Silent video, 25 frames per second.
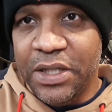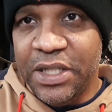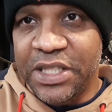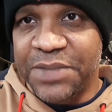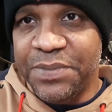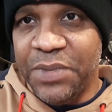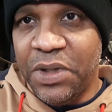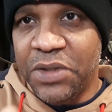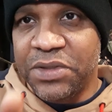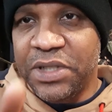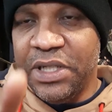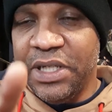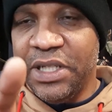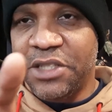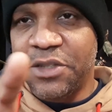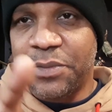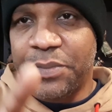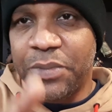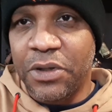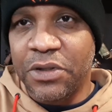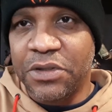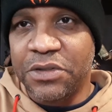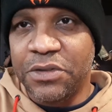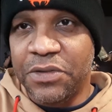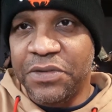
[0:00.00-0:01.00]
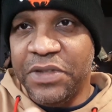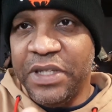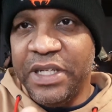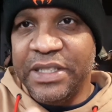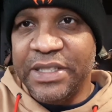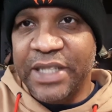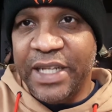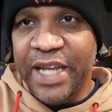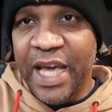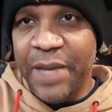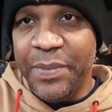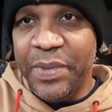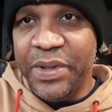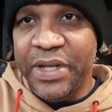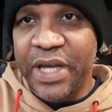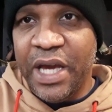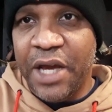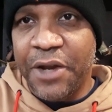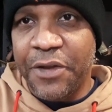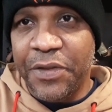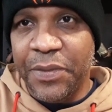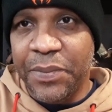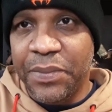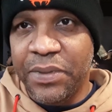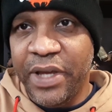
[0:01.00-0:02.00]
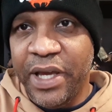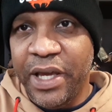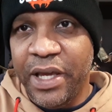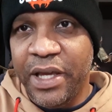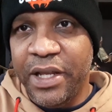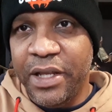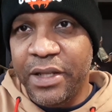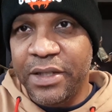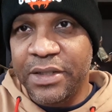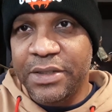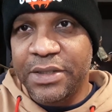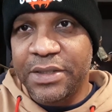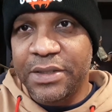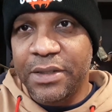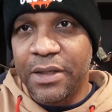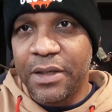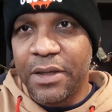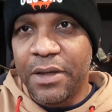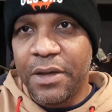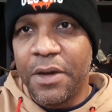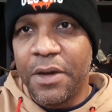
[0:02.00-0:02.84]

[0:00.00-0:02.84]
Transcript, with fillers: It's mostly interpersonal things that happen down on the planets.